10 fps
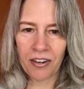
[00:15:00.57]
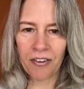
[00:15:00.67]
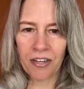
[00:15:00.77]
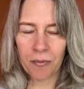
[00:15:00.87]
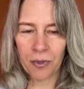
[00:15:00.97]

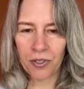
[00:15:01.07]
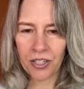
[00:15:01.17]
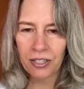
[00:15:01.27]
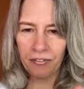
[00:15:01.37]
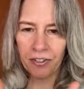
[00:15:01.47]
Self-havening
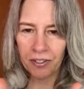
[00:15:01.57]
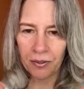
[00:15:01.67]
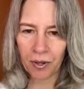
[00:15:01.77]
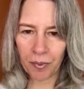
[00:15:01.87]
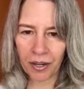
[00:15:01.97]
emoji,
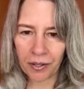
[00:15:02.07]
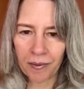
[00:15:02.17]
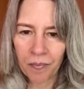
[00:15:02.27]
definitely way